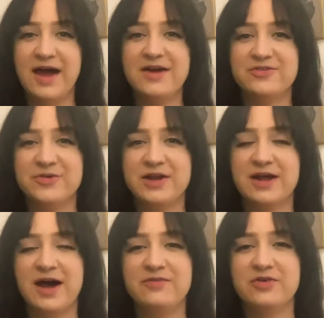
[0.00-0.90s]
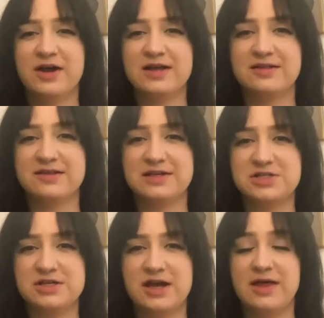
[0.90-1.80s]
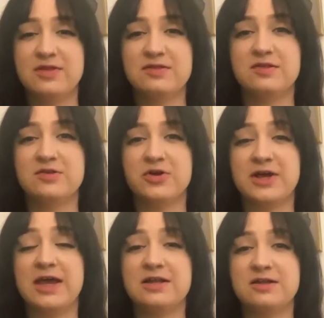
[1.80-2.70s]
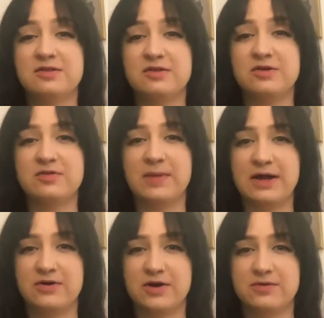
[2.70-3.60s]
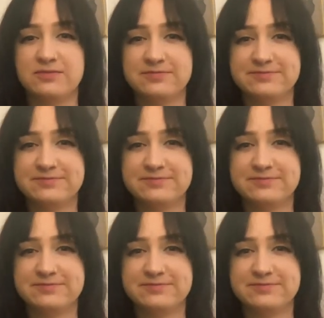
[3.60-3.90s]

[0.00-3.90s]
Hi everyone, I'm Veronica Secchi, and this is your Canyons News Micro.